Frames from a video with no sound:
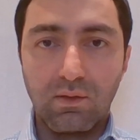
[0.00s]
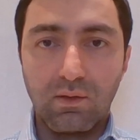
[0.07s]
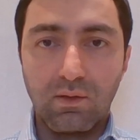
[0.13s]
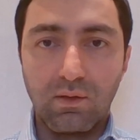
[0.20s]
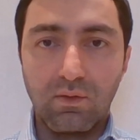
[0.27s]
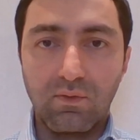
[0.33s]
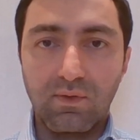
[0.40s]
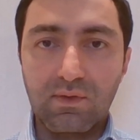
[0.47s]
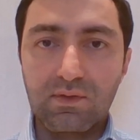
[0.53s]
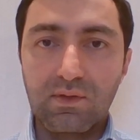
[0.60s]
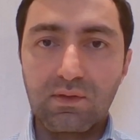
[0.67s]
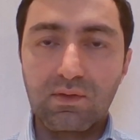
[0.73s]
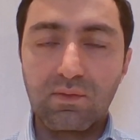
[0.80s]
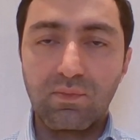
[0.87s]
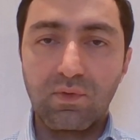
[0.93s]
a
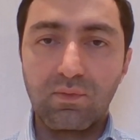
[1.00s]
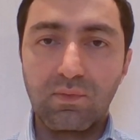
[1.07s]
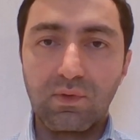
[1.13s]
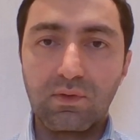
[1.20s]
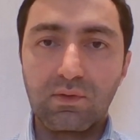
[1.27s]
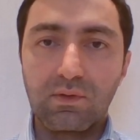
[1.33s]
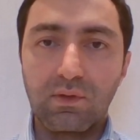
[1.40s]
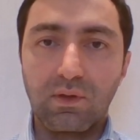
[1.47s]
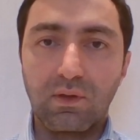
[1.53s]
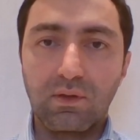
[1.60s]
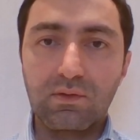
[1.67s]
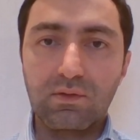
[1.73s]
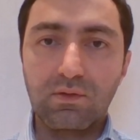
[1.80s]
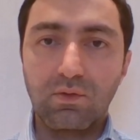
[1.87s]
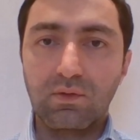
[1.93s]
residency permit
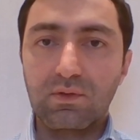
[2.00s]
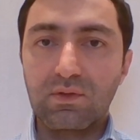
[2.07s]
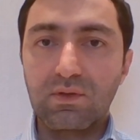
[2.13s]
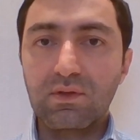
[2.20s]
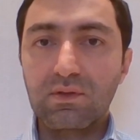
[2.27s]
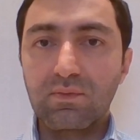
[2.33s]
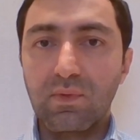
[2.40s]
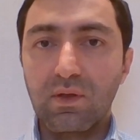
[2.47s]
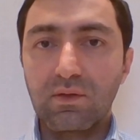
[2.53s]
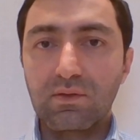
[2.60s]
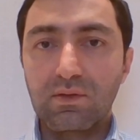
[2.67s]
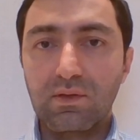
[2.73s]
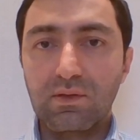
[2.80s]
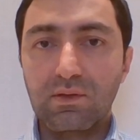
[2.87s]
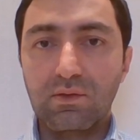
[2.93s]
is not 6
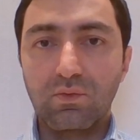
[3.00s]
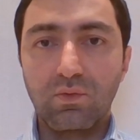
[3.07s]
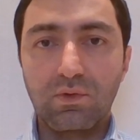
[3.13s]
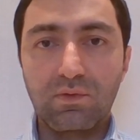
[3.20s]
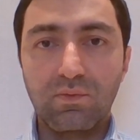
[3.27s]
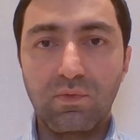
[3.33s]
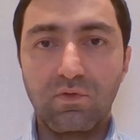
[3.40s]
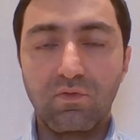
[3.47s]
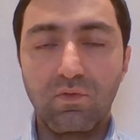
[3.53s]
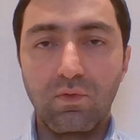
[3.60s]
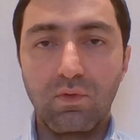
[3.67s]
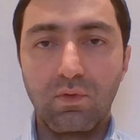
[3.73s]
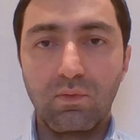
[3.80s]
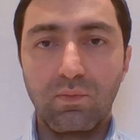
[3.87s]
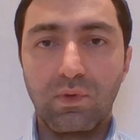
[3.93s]
months as it was
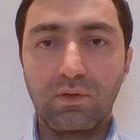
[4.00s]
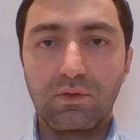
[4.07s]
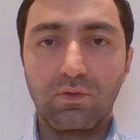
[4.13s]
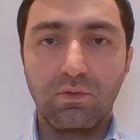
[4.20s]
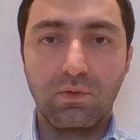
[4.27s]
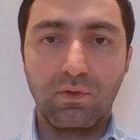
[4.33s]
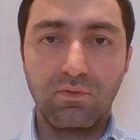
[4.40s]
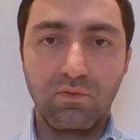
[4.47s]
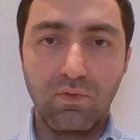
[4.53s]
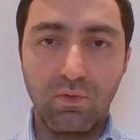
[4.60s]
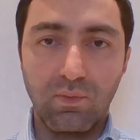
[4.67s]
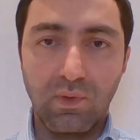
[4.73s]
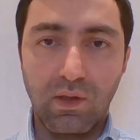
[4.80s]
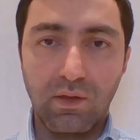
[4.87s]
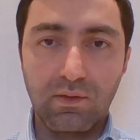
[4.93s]
before, but only 4
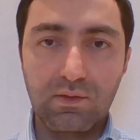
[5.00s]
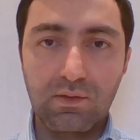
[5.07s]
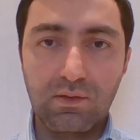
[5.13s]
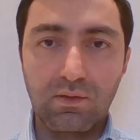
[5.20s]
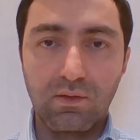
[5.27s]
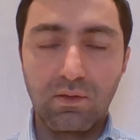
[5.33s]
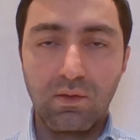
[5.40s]
months.